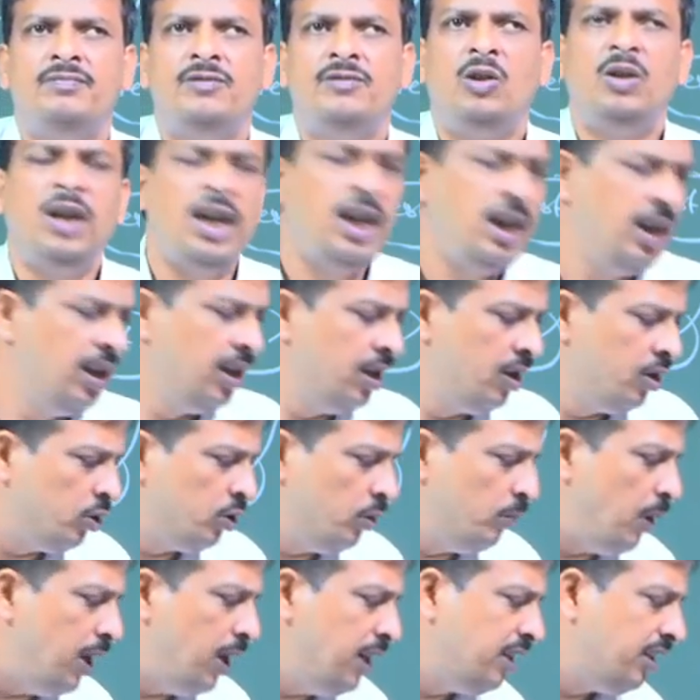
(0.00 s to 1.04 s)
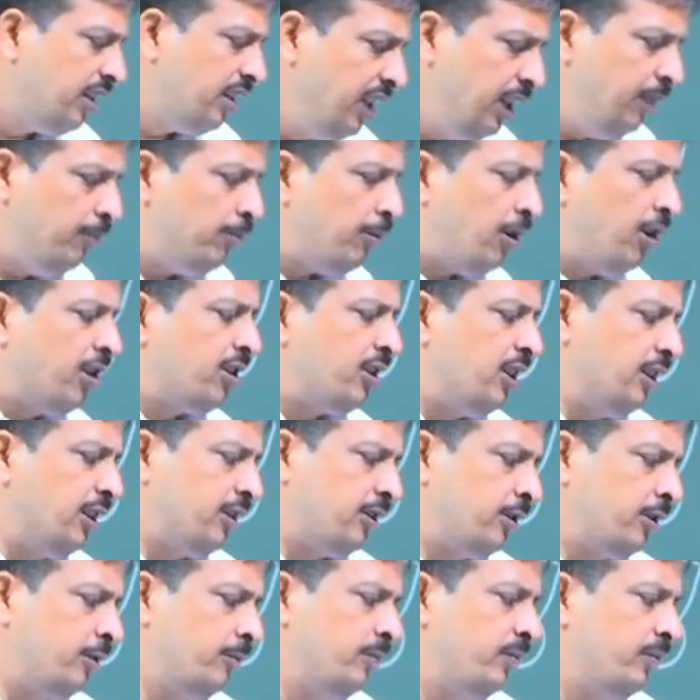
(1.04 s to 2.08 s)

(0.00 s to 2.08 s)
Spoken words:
Okay. So, by three process,